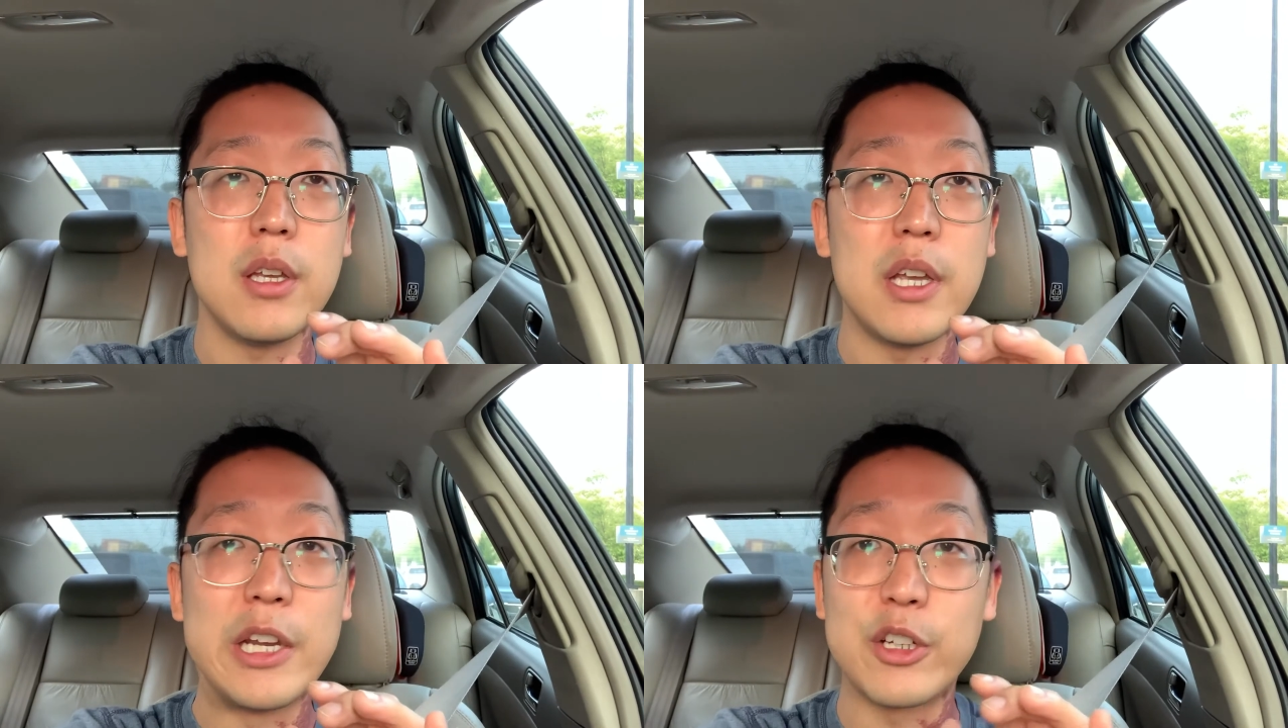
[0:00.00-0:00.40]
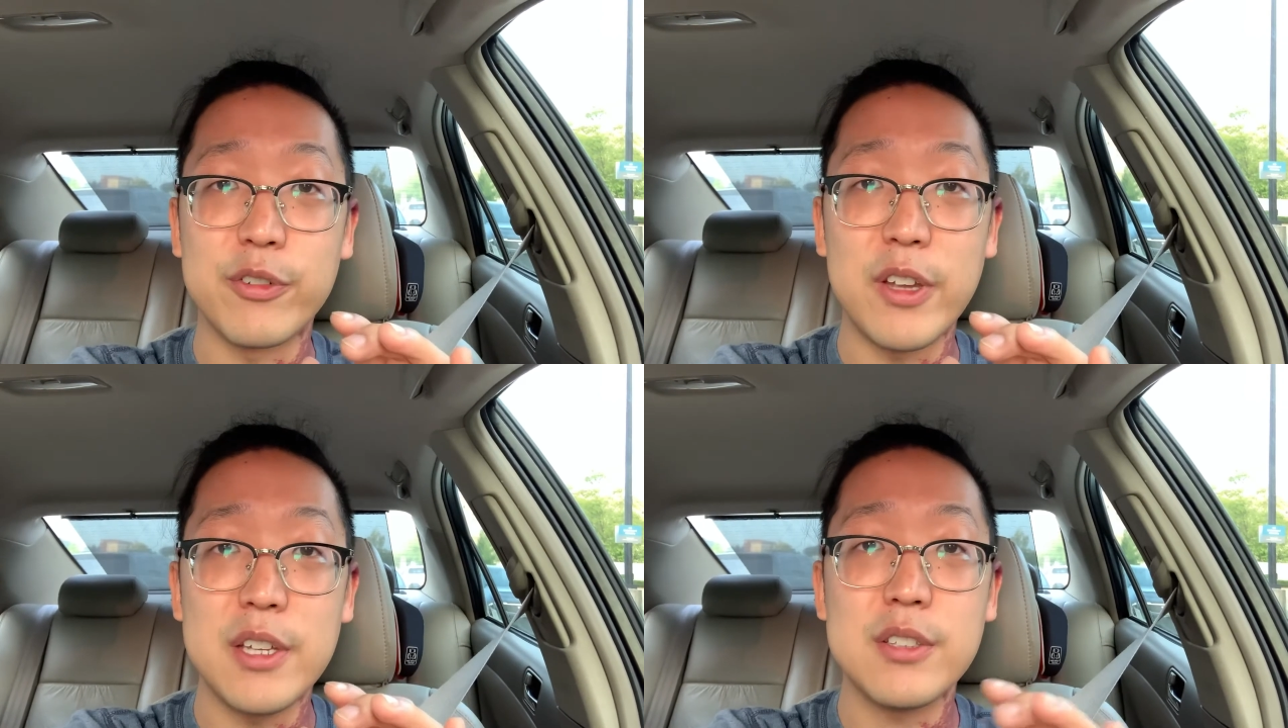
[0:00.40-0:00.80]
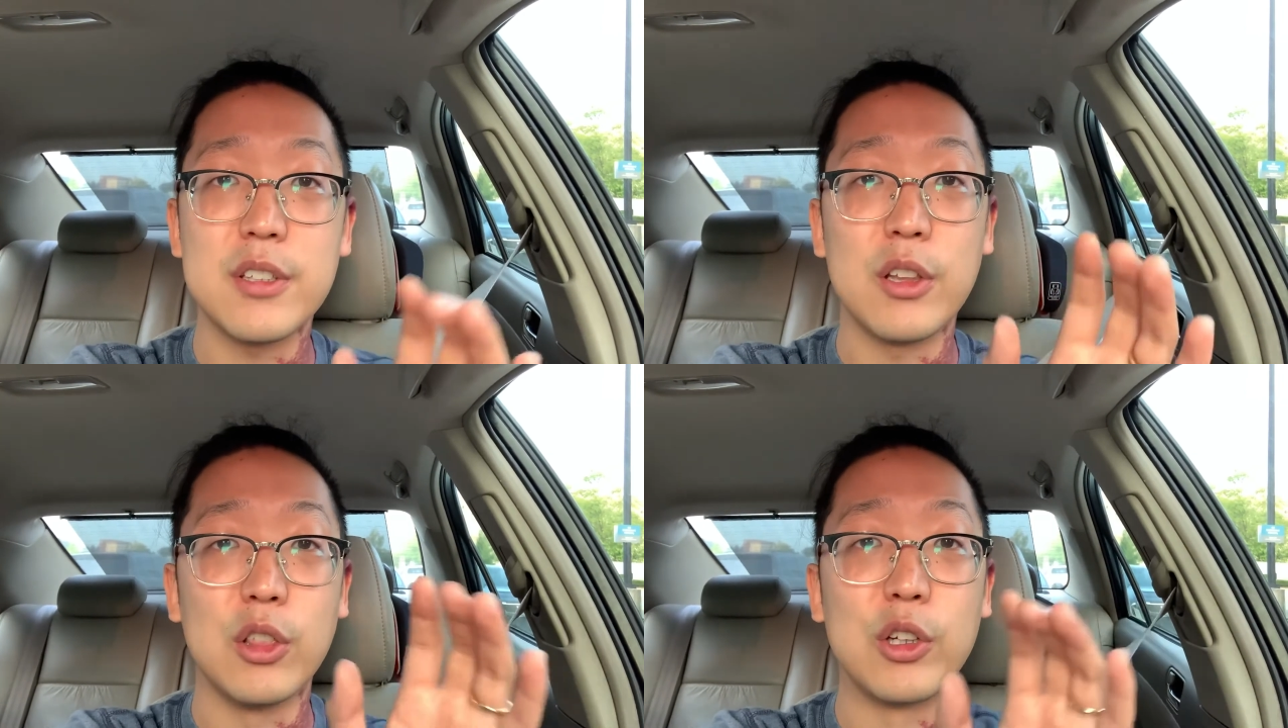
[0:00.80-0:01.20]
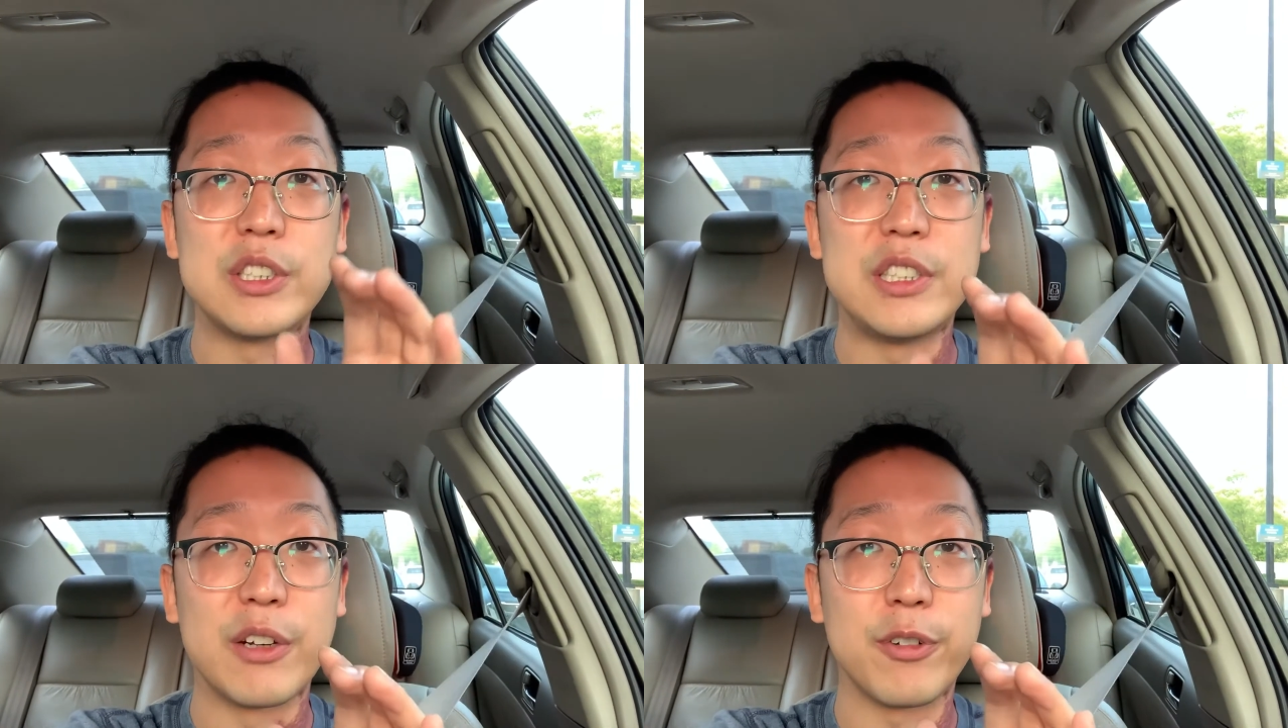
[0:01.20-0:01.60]
interface
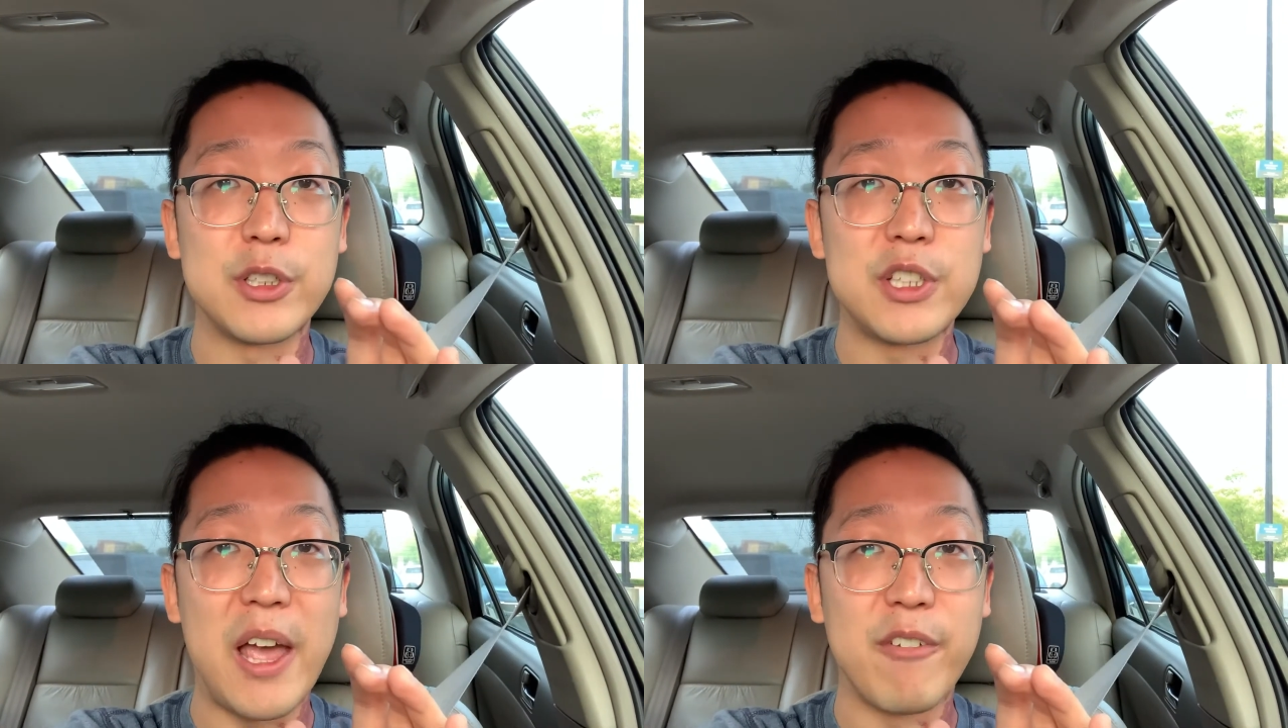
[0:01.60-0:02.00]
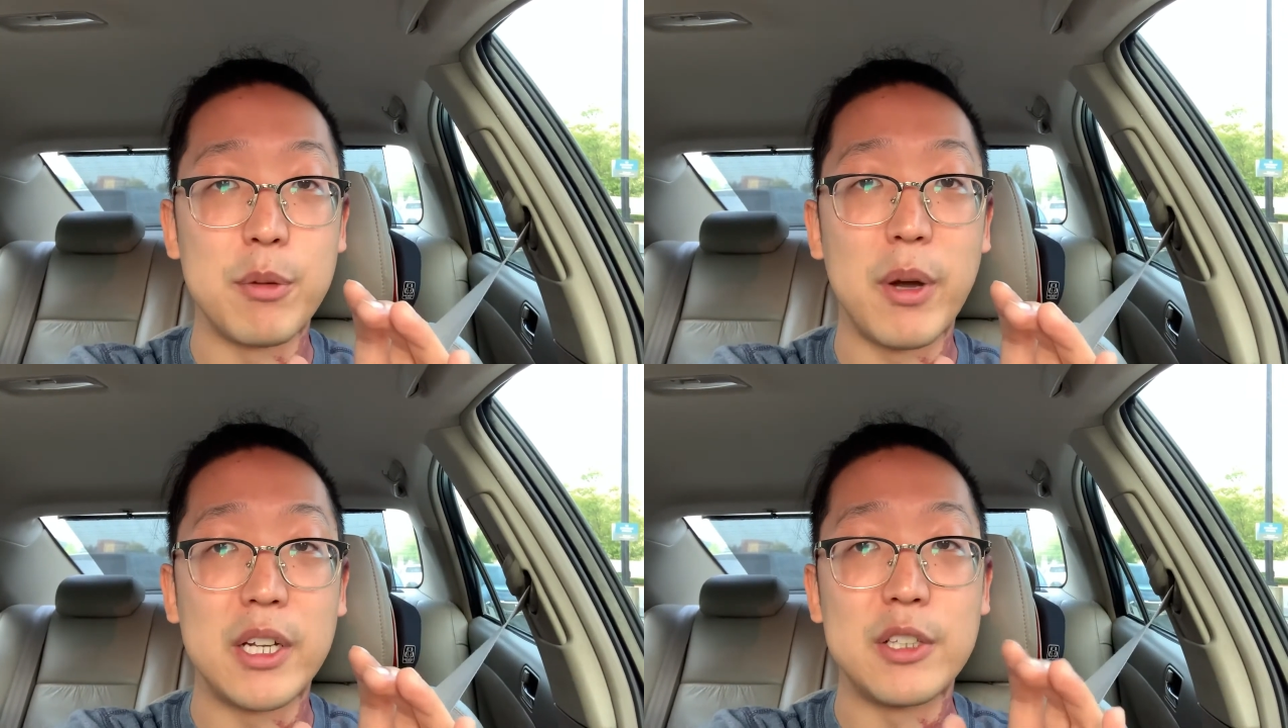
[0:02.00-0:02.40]
looks different to everybody.